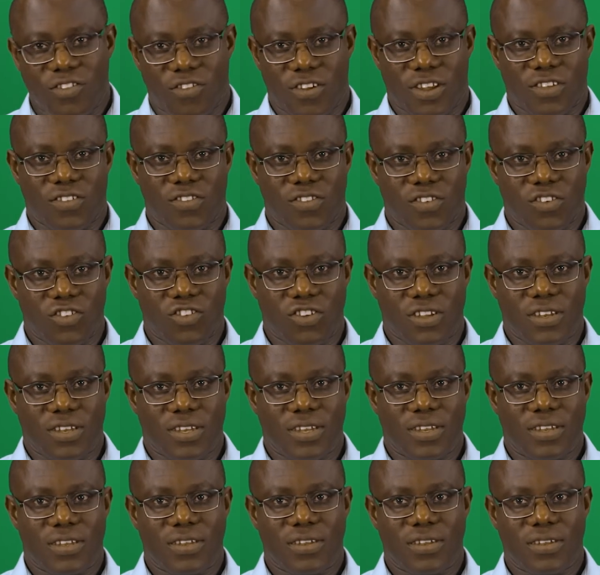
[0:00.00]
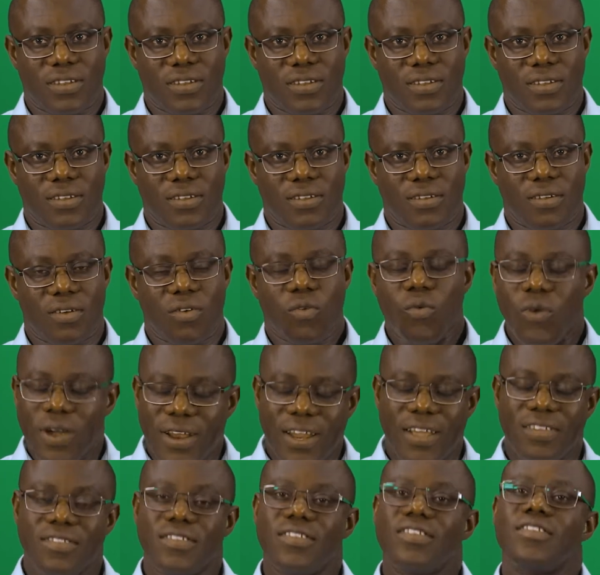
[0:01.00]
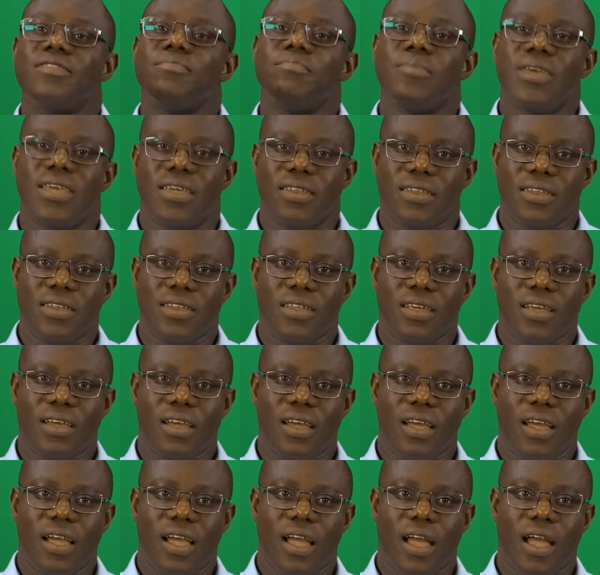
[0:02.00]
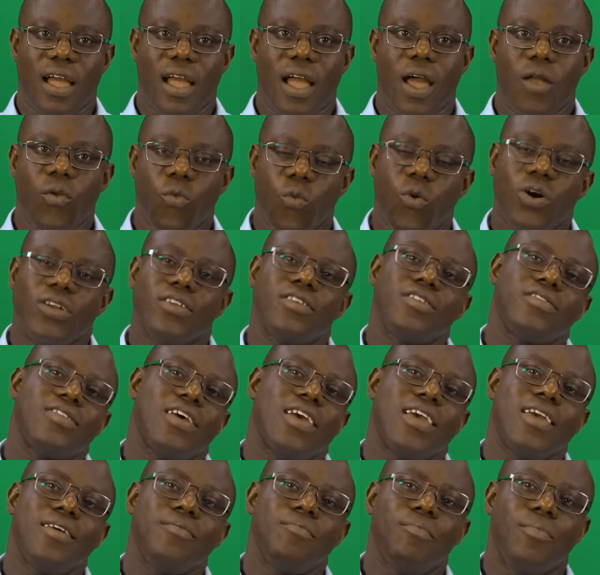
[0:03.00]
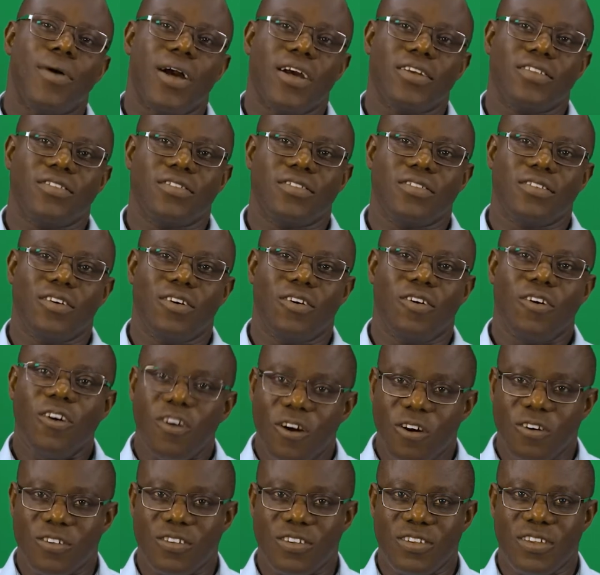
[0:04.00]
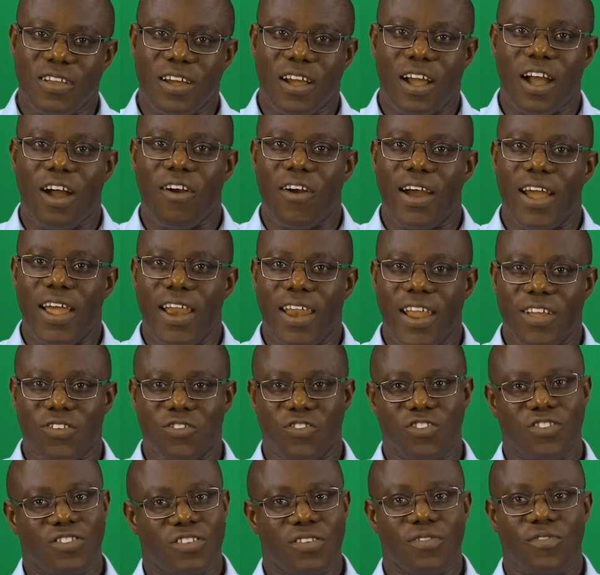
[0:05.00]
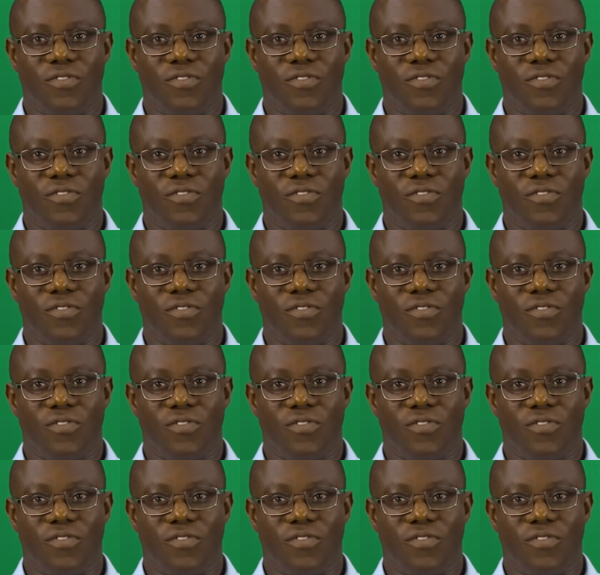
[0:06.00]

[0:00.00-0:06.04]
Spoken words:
transition. What does it mean? And what is the impact on our electricity